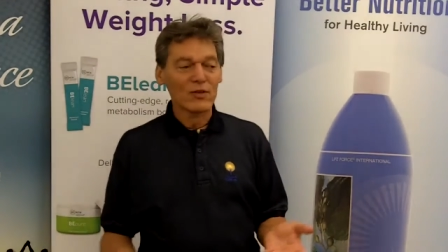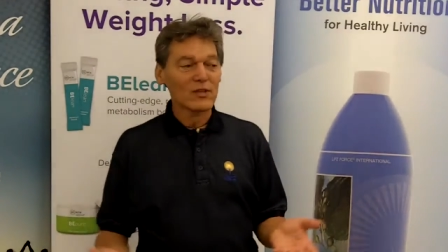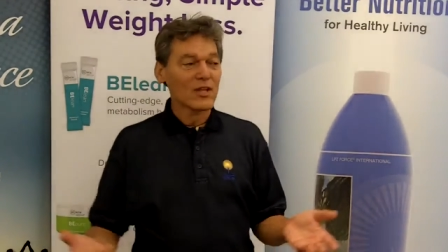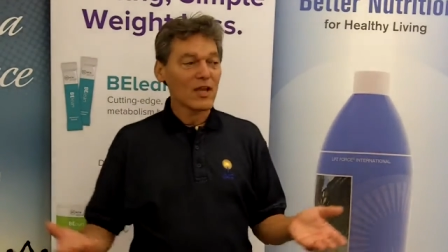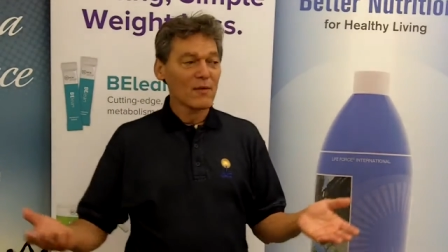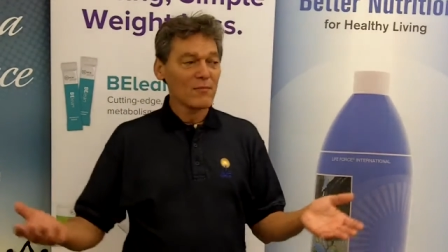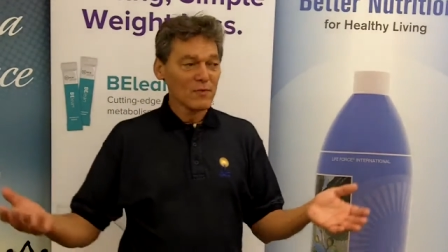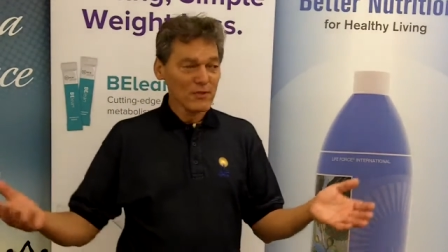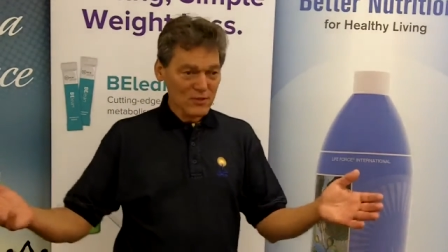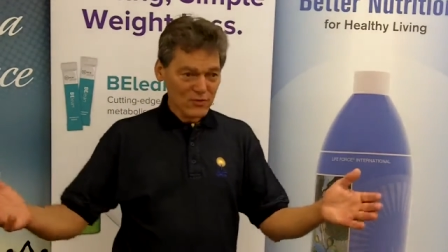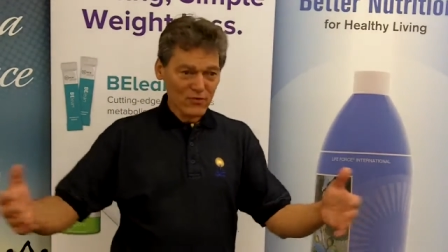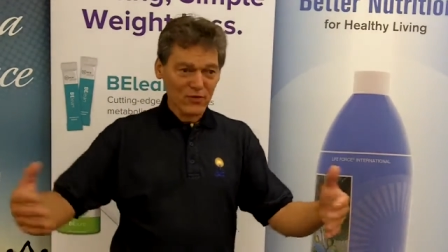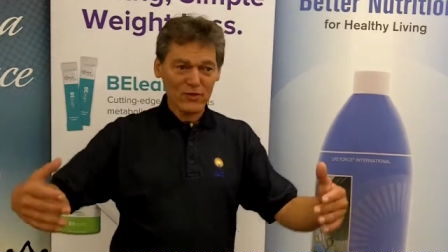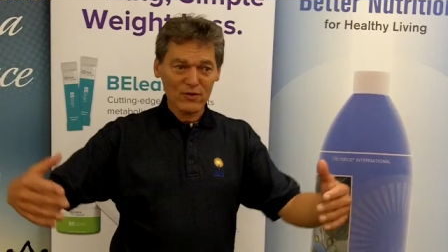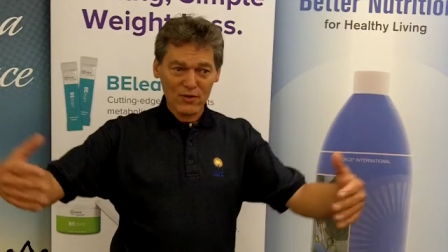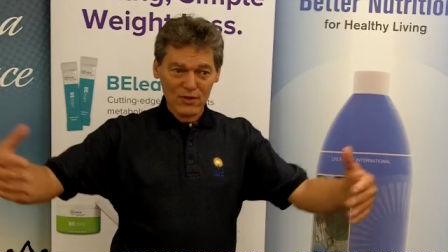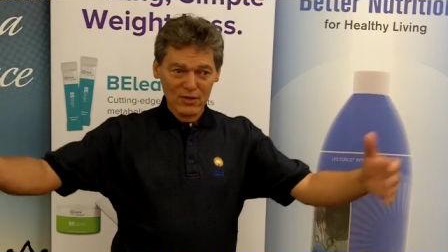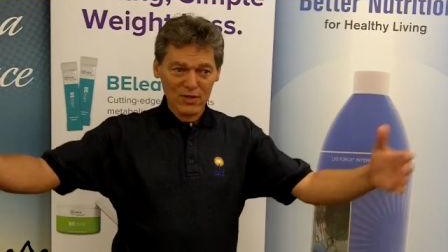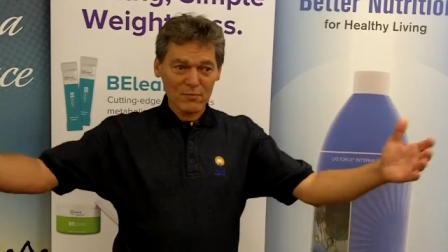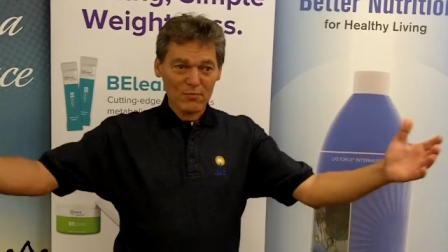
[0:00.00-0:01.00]
what happens for
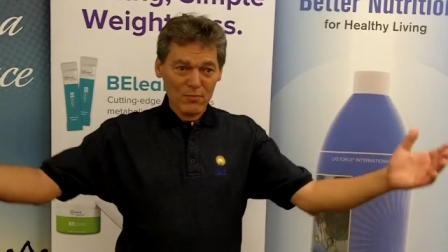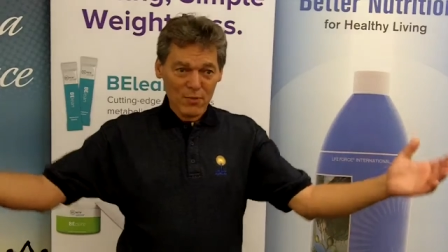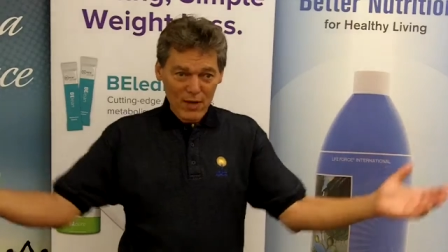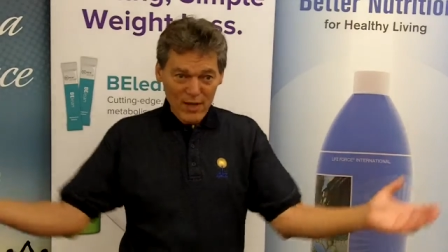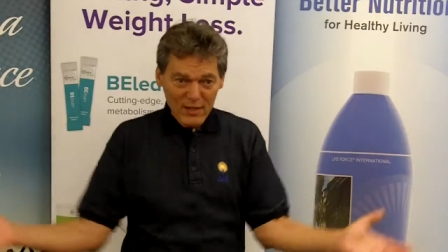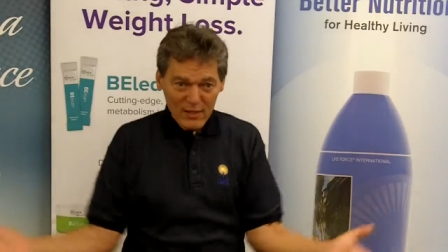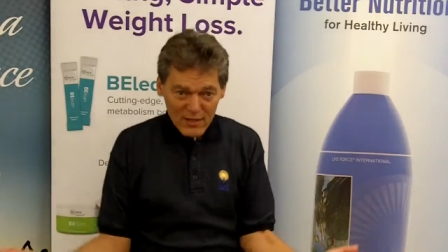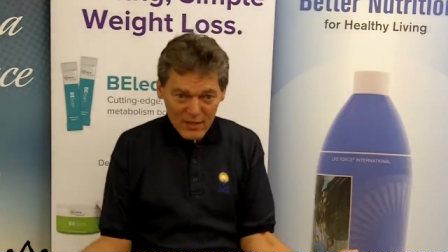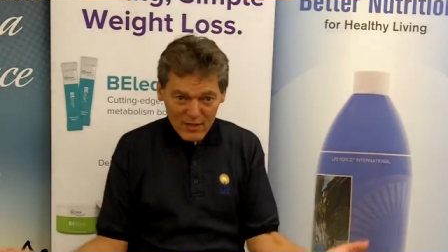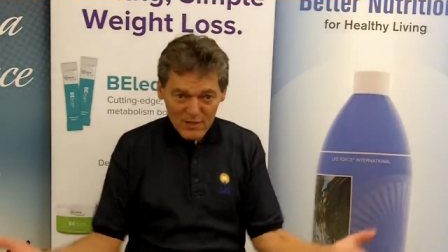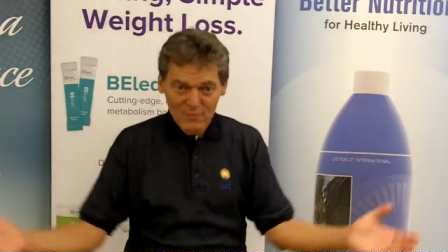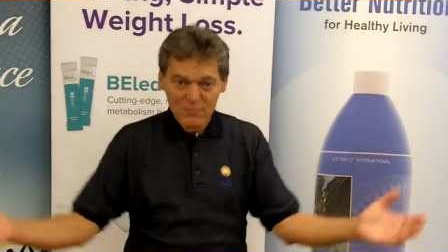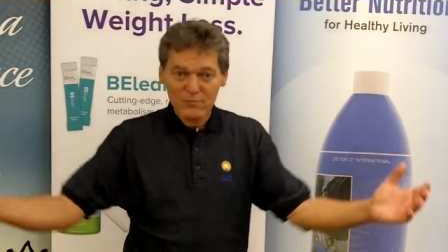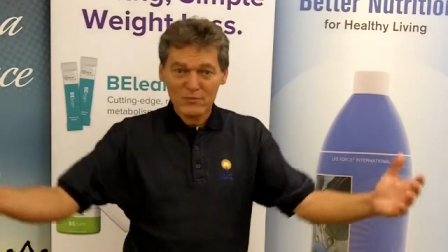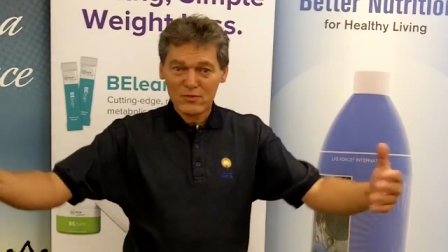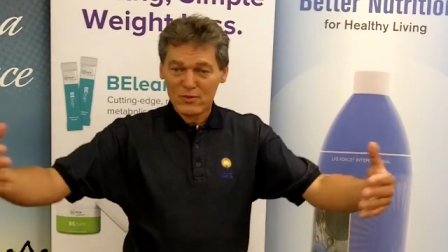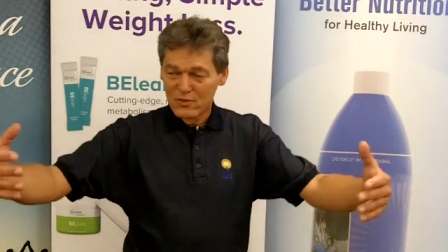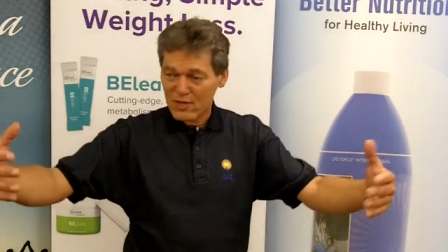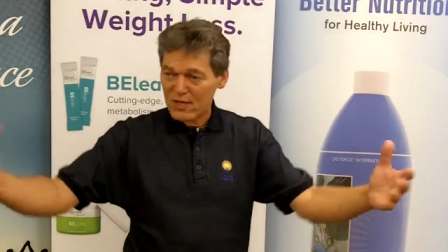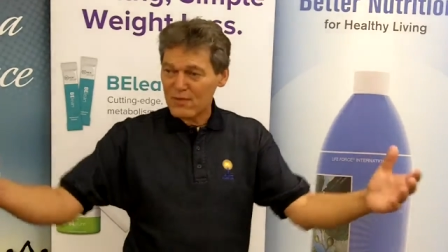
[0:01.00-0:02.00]
you at the
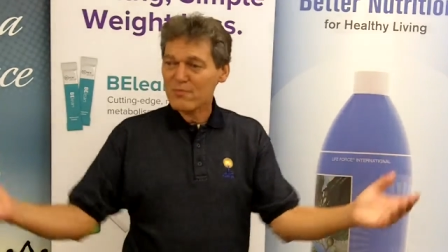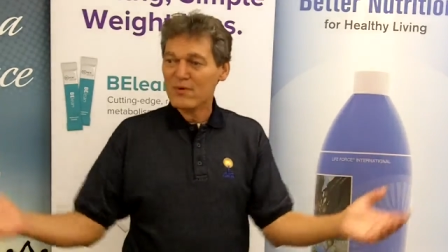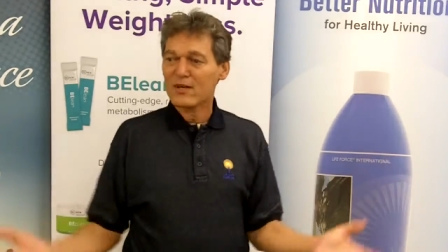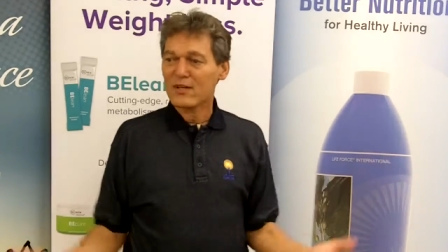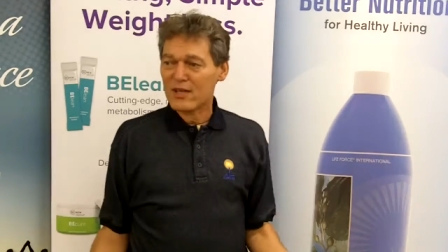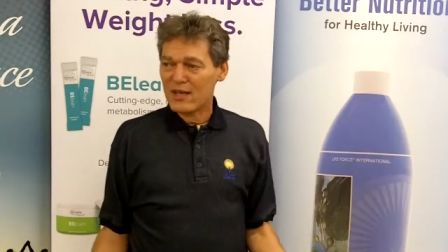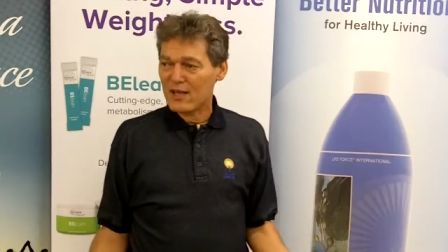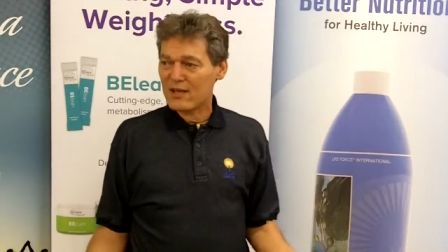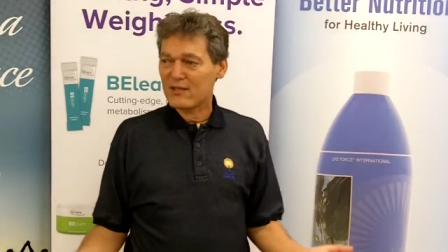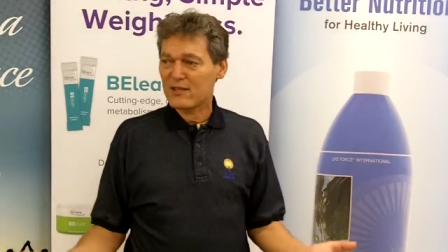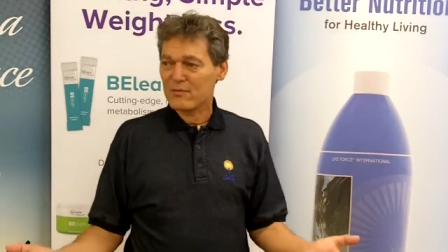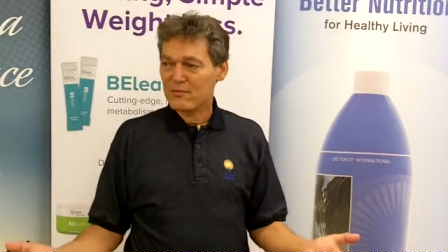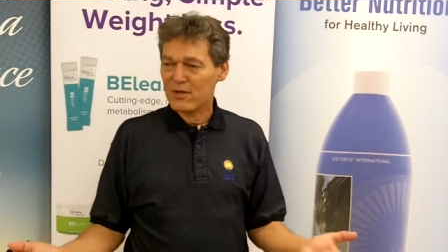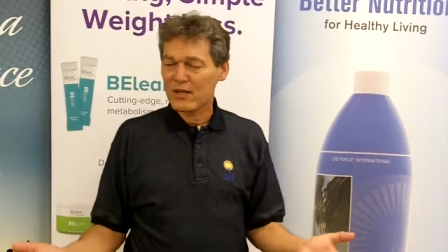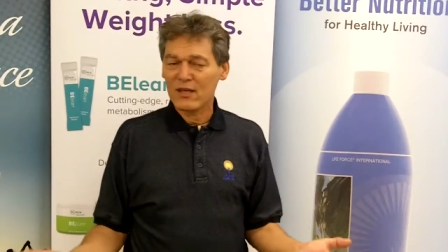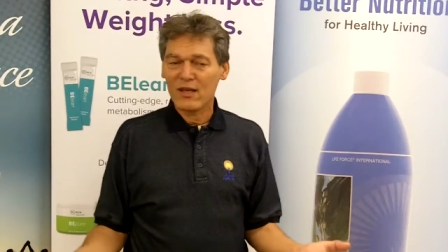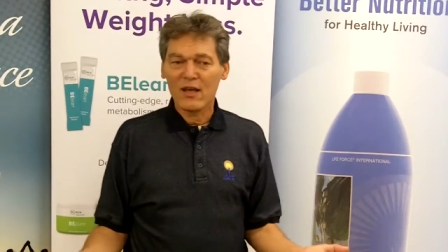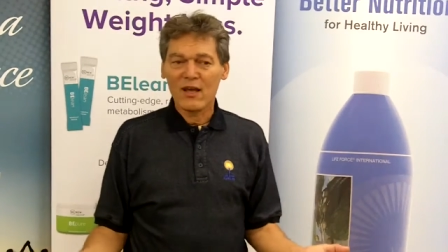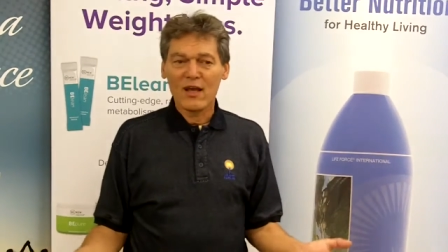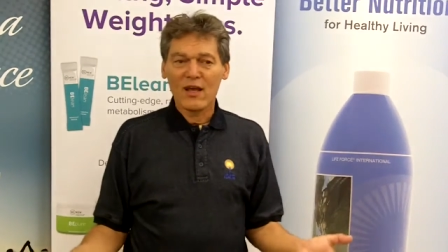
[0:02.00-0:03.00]
Platinum Dream
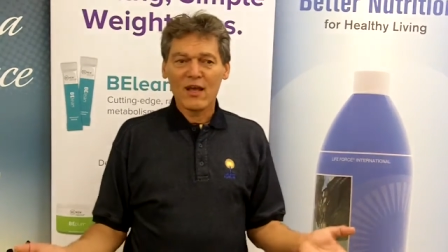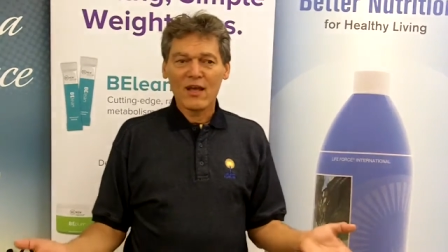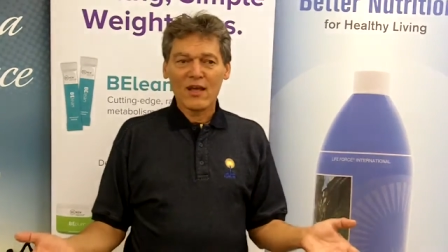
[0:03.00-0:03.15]
Academy